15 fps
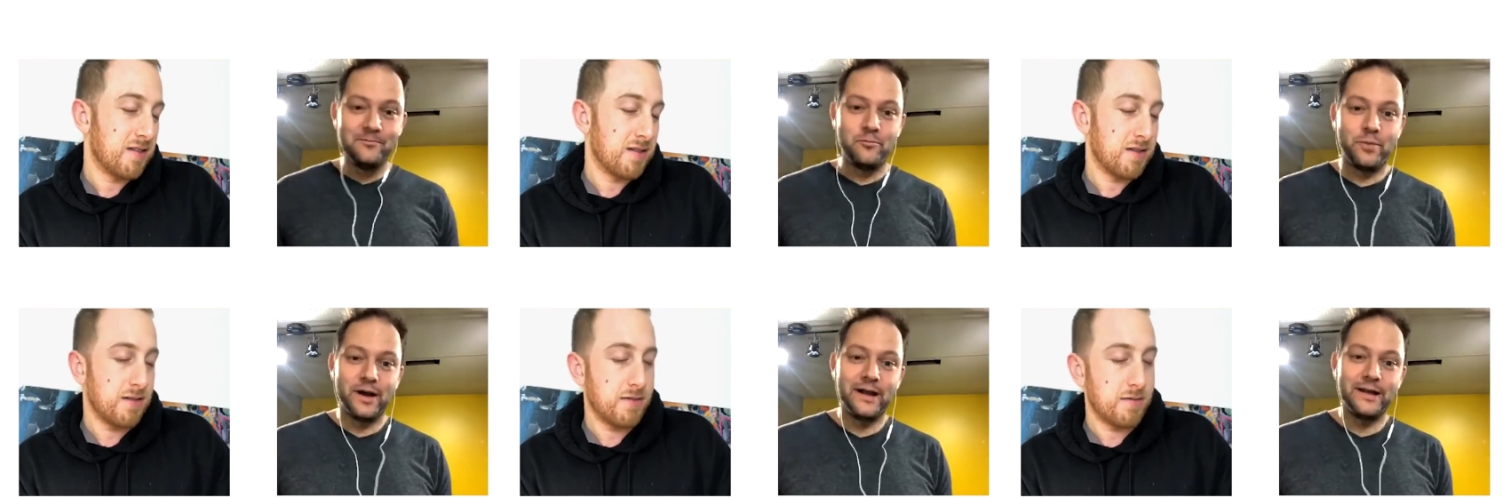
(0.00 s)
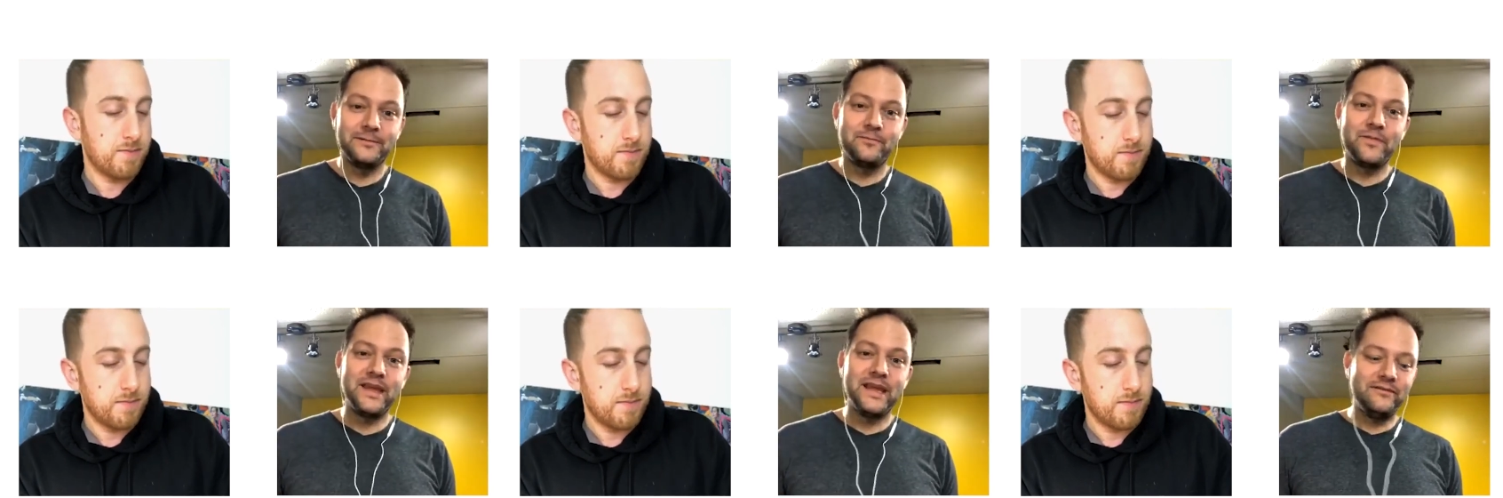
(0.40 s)
Speaker 1: But
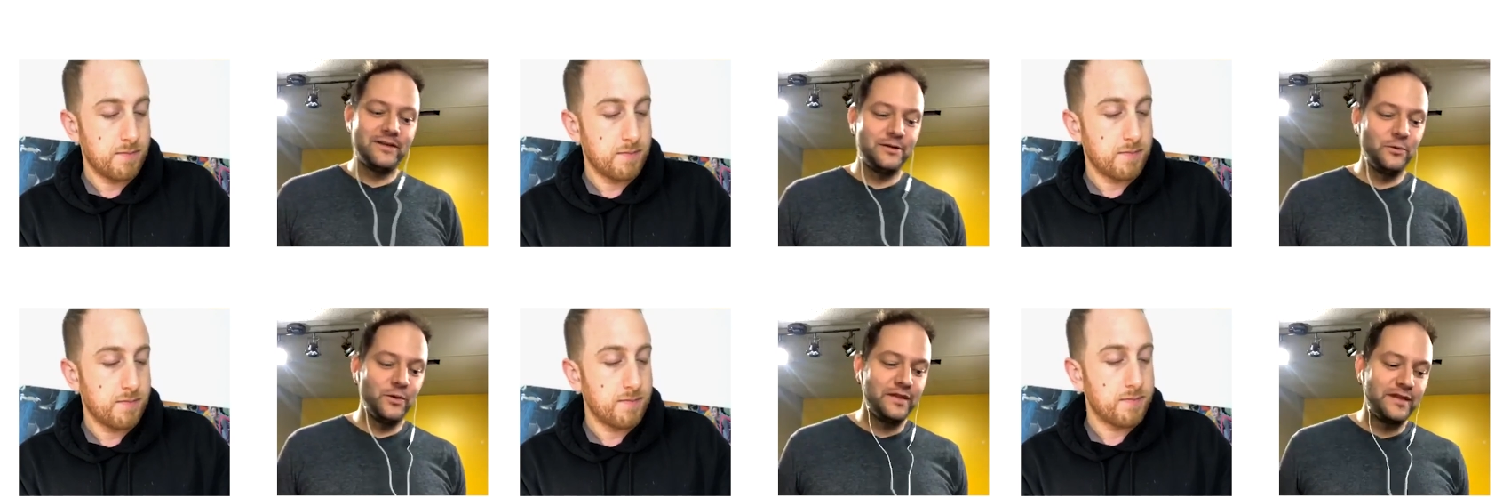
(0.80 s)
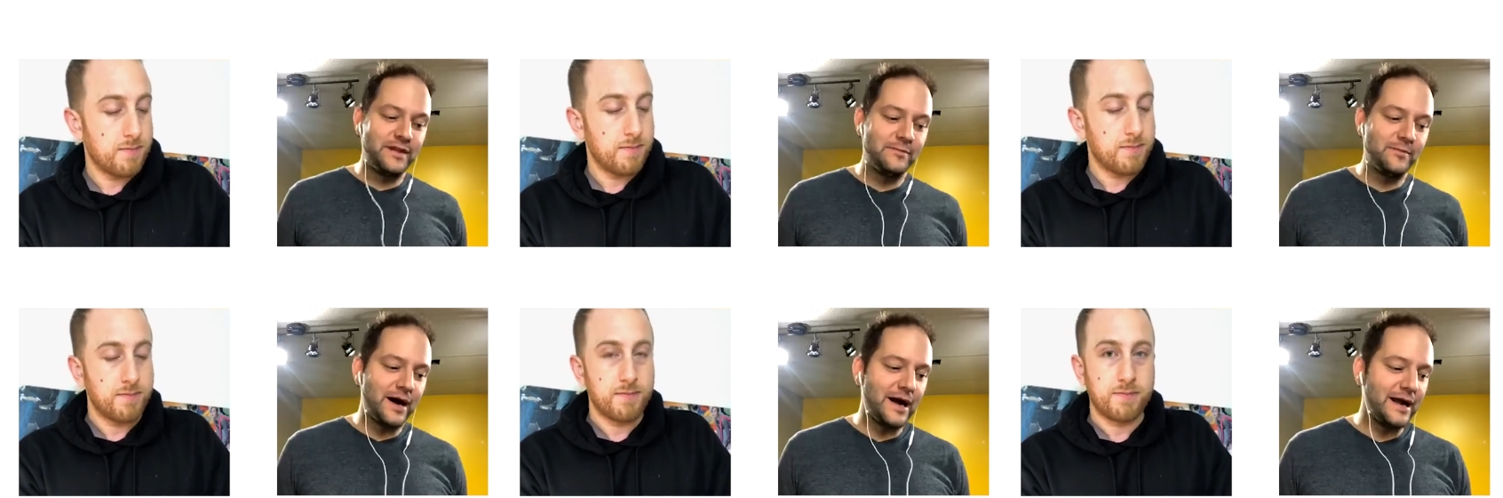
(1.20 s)
even
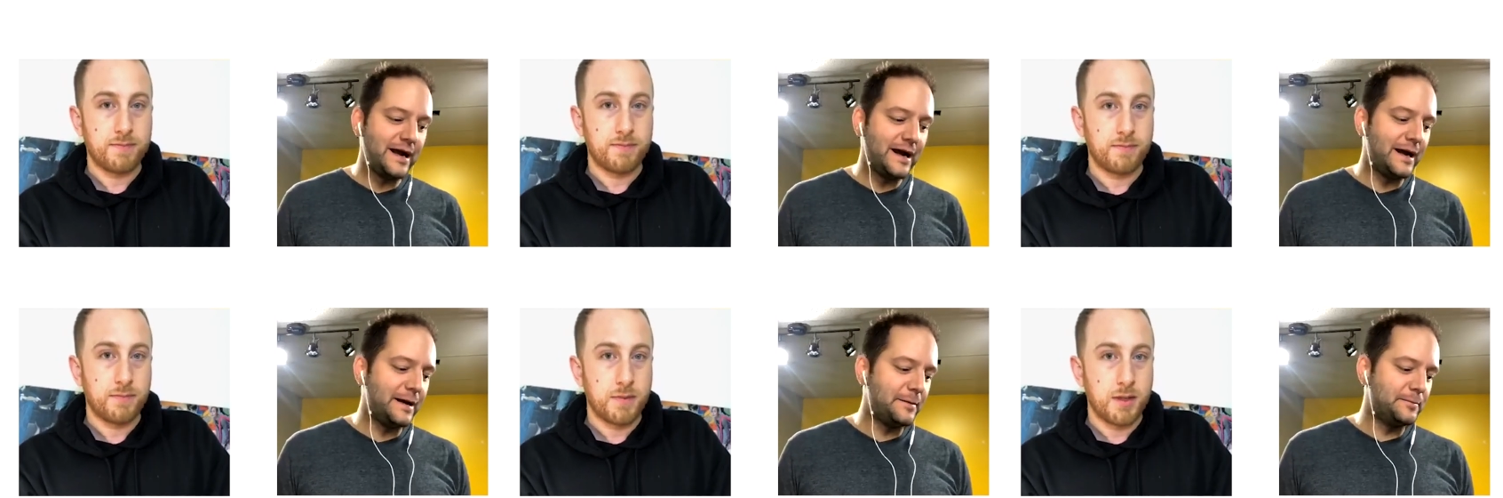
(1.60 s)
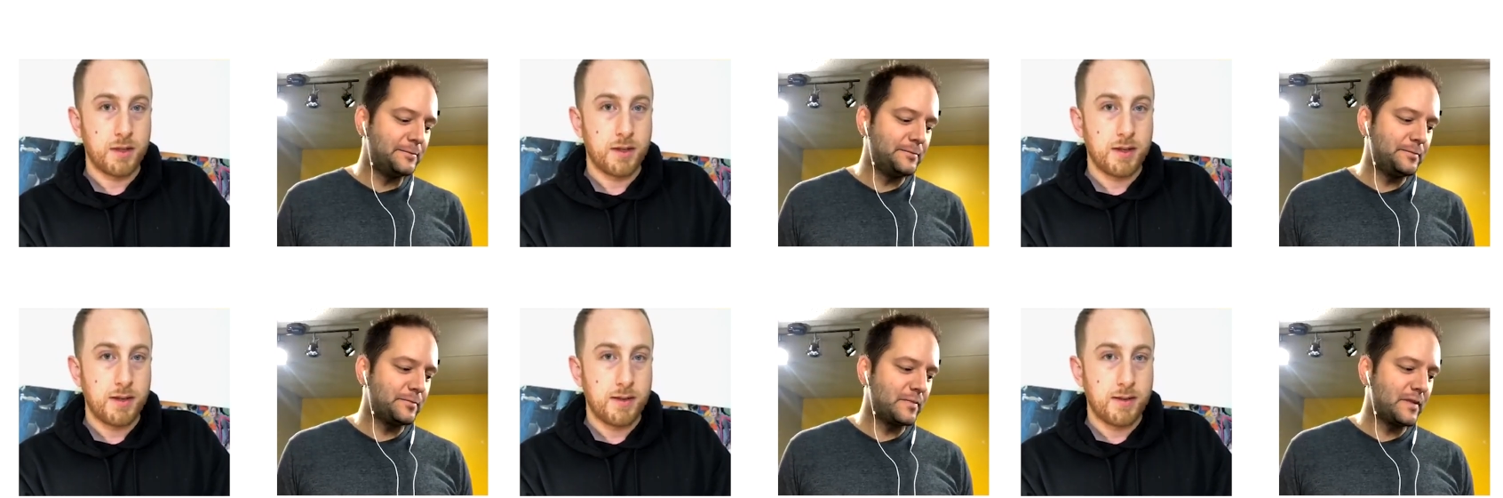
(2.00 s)
within my, um,
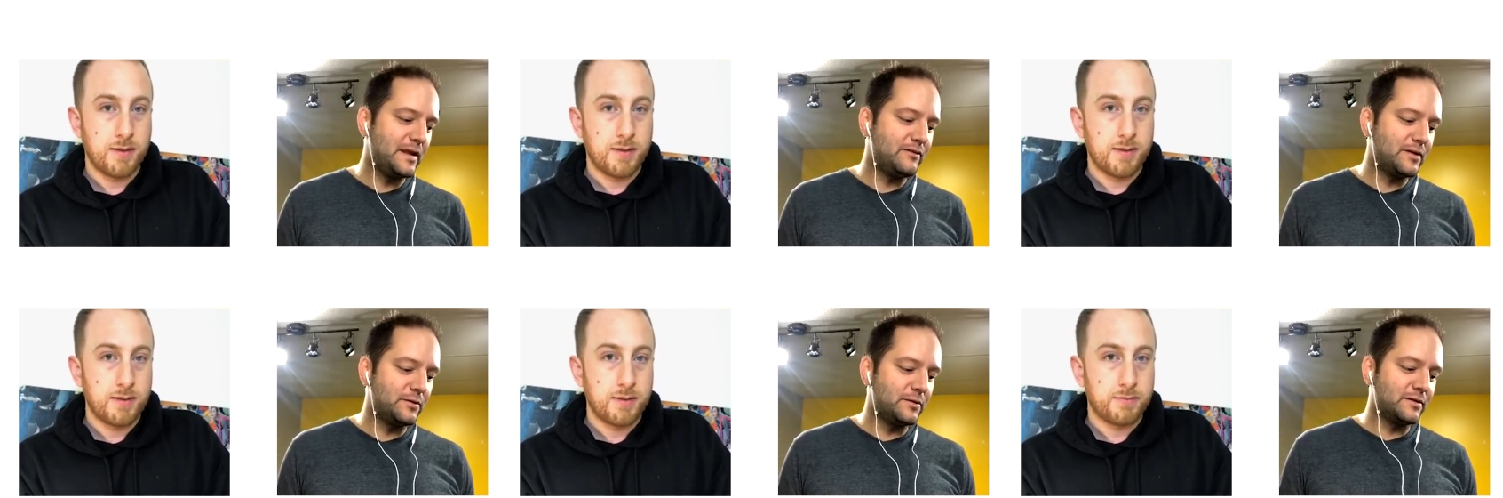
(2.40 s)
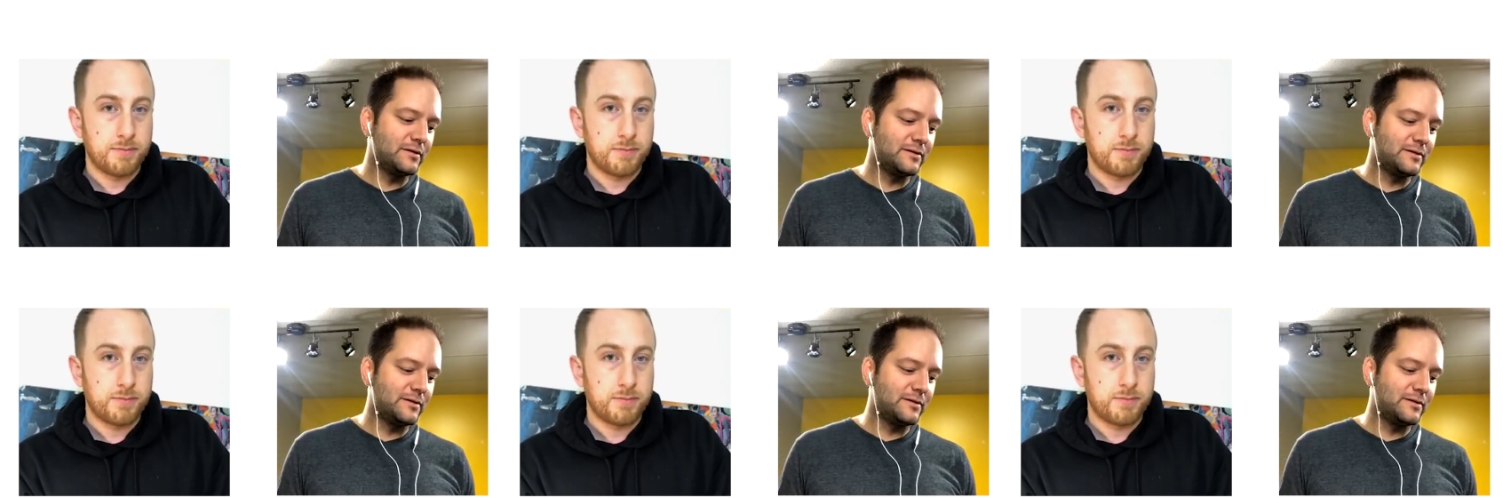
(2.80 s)
even